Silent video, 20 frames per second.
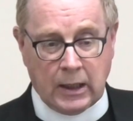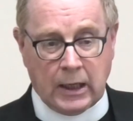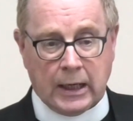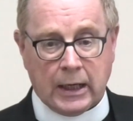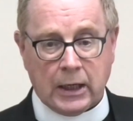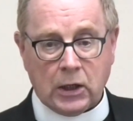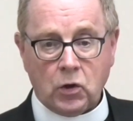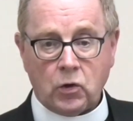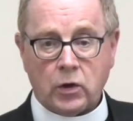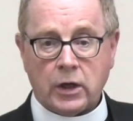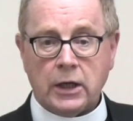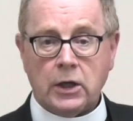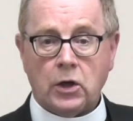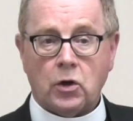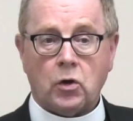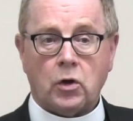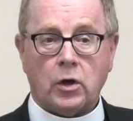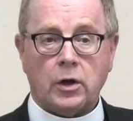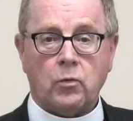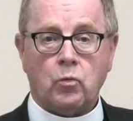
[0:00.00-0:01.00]
are looking
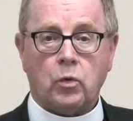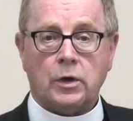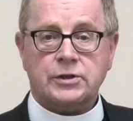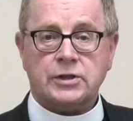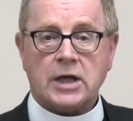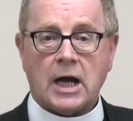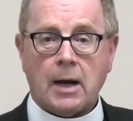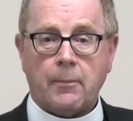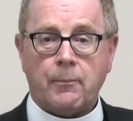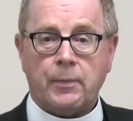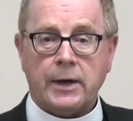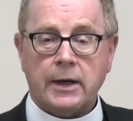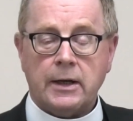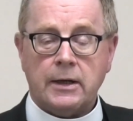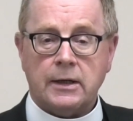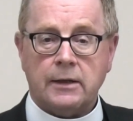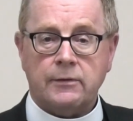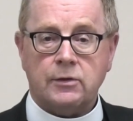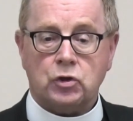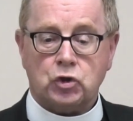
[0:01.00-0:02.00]
on what's
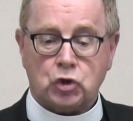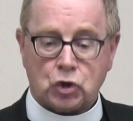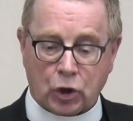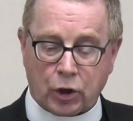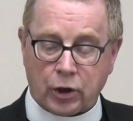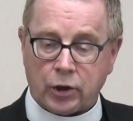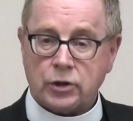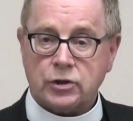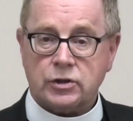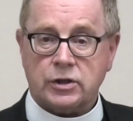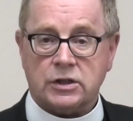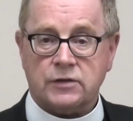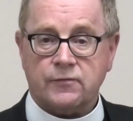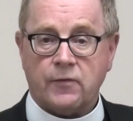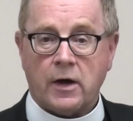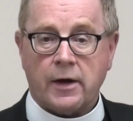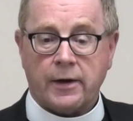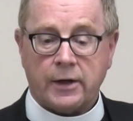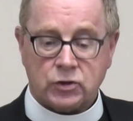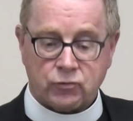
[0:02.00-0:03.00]
happening in the church as
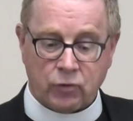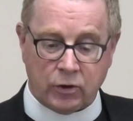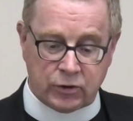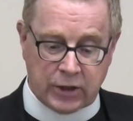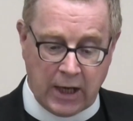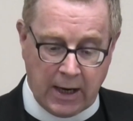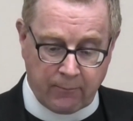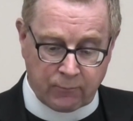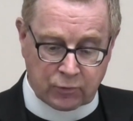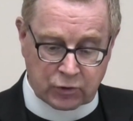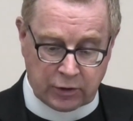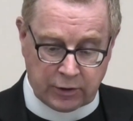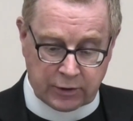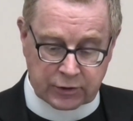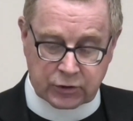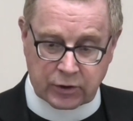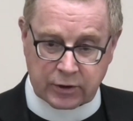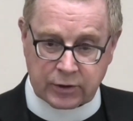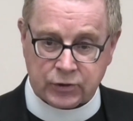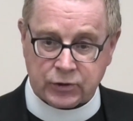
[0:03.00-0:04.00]
far as redemption
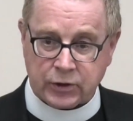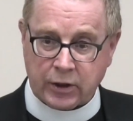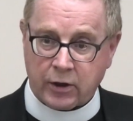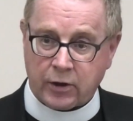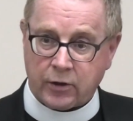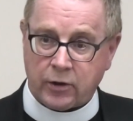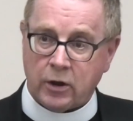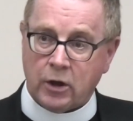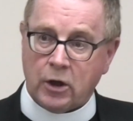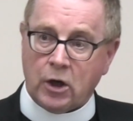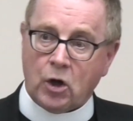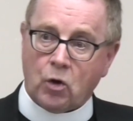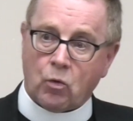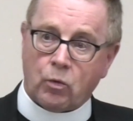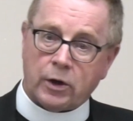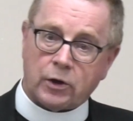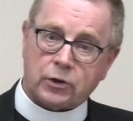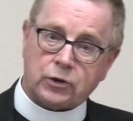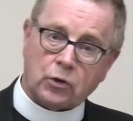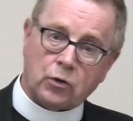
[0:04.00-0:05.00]
is concerned.
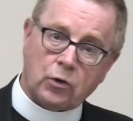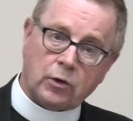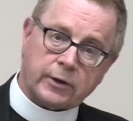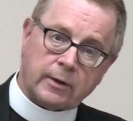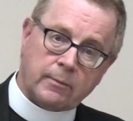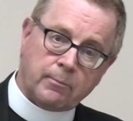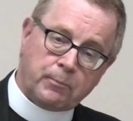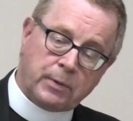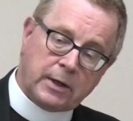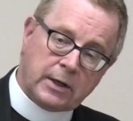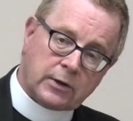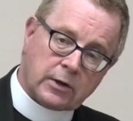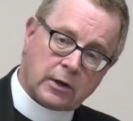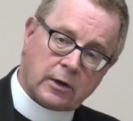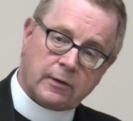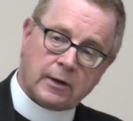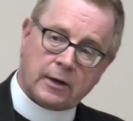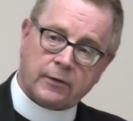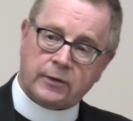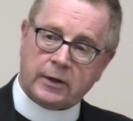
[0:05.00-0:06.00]
We are told in Peter
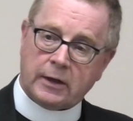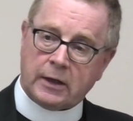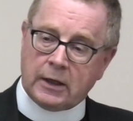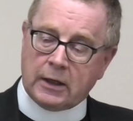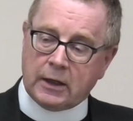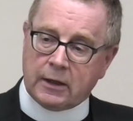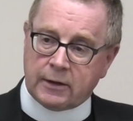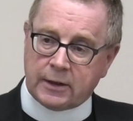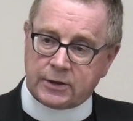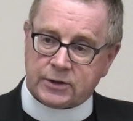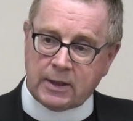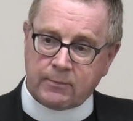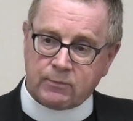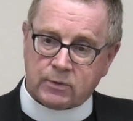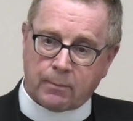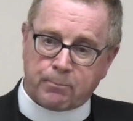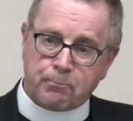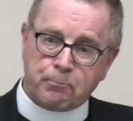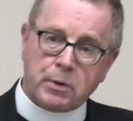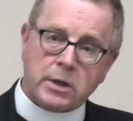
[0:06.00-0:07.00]
that they seem
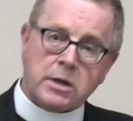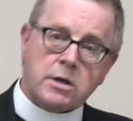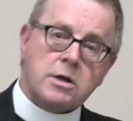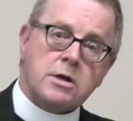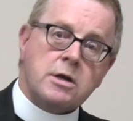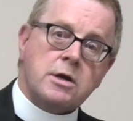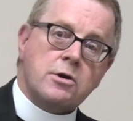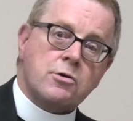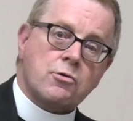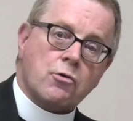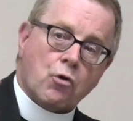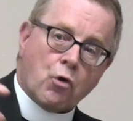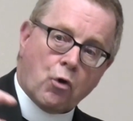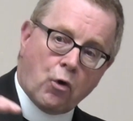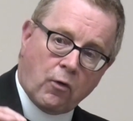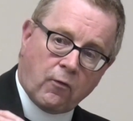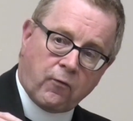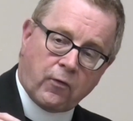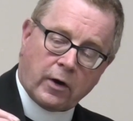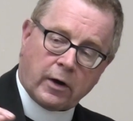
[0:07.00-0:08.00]
to peer
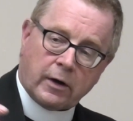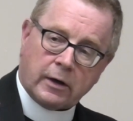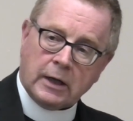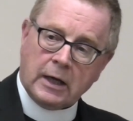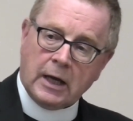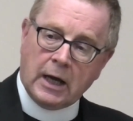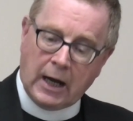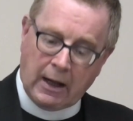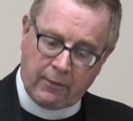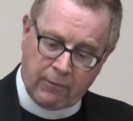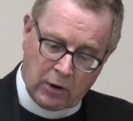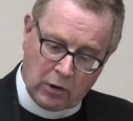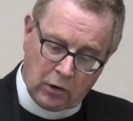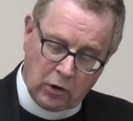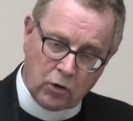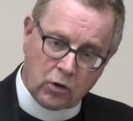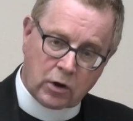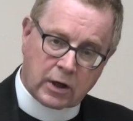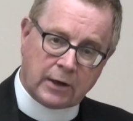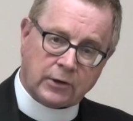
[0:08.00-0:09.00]
over and they
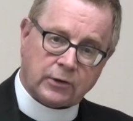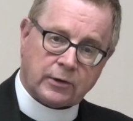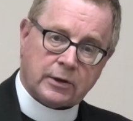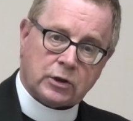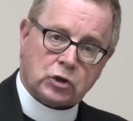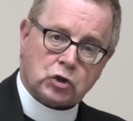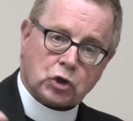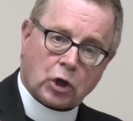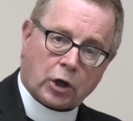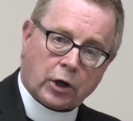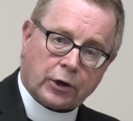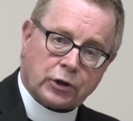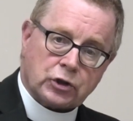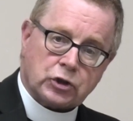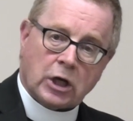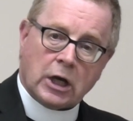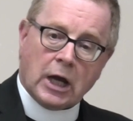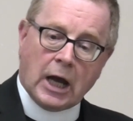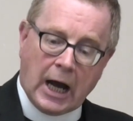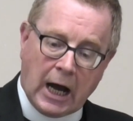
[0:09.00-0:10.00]
look into the
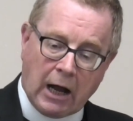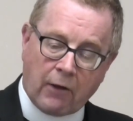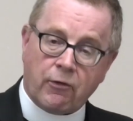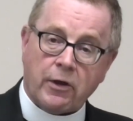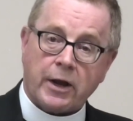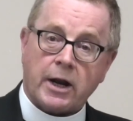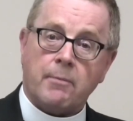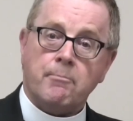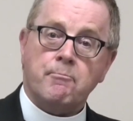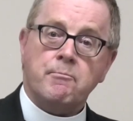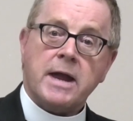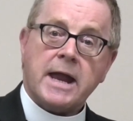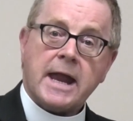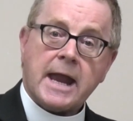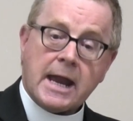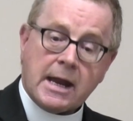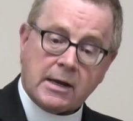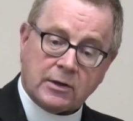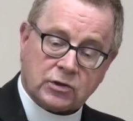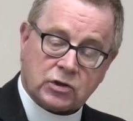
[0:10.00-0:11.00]
church and they're
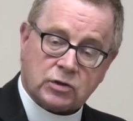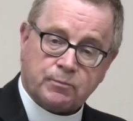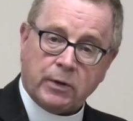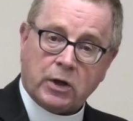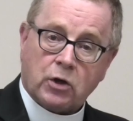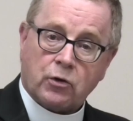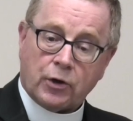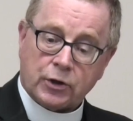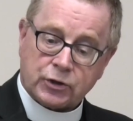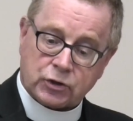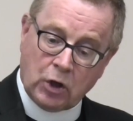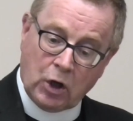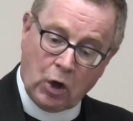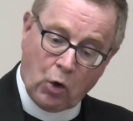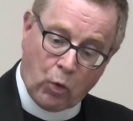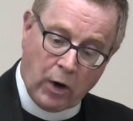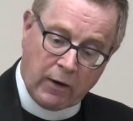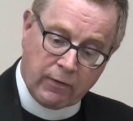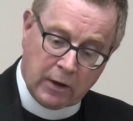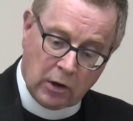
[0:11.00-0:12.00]
amazed, because
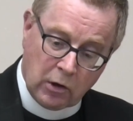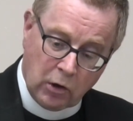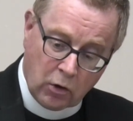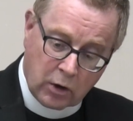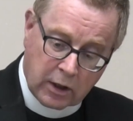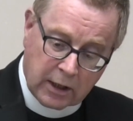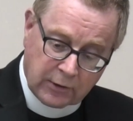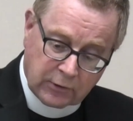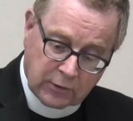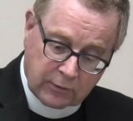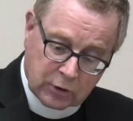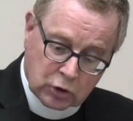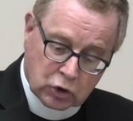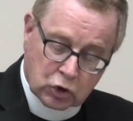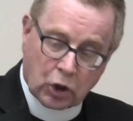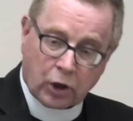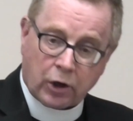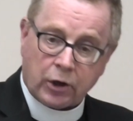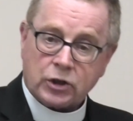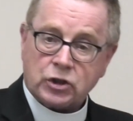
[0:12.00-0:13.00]
when they look into the
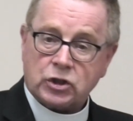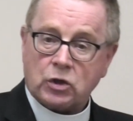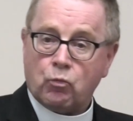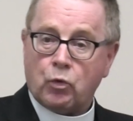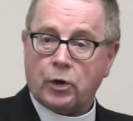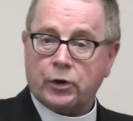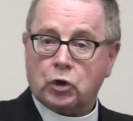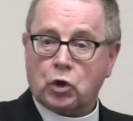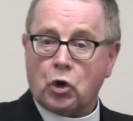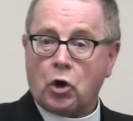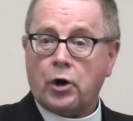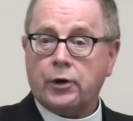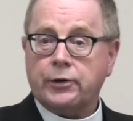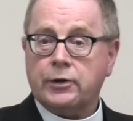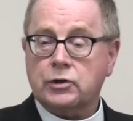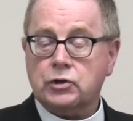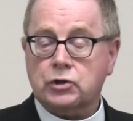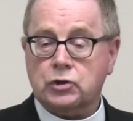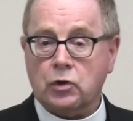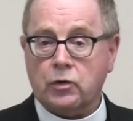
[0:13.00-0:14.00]
church and what God
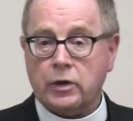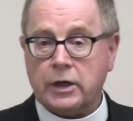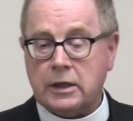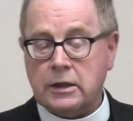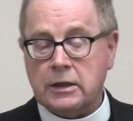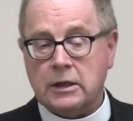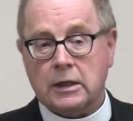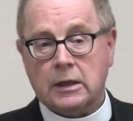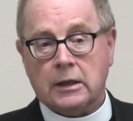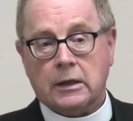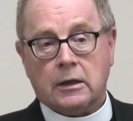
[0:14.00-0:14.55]
is doing,